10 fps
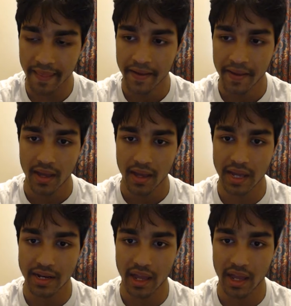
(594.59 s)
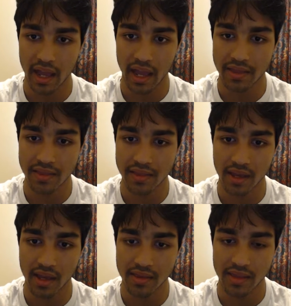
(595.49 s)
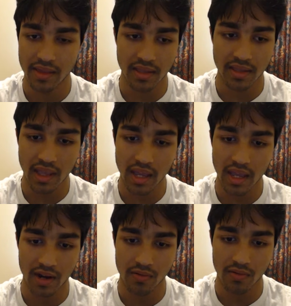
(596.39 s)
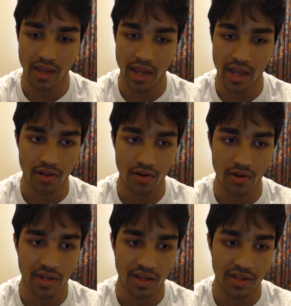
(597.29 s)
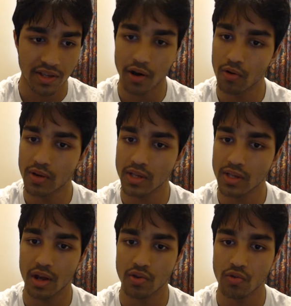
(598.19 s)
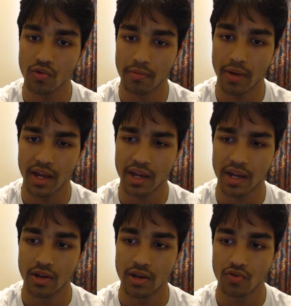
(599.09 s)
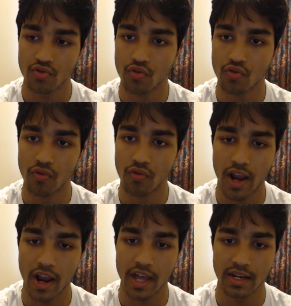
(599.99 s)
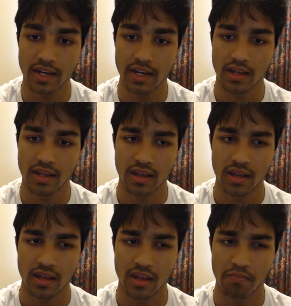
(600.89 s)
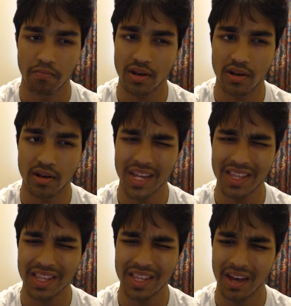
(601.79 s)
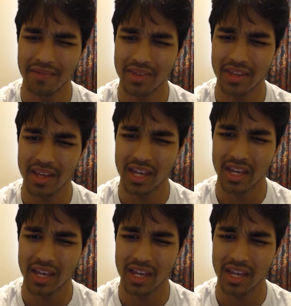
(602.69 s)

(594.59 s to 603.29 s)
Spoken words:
And that's the thing I don't get, you know, Taliz. I always thought you were my true friend, but lately I've been thinking,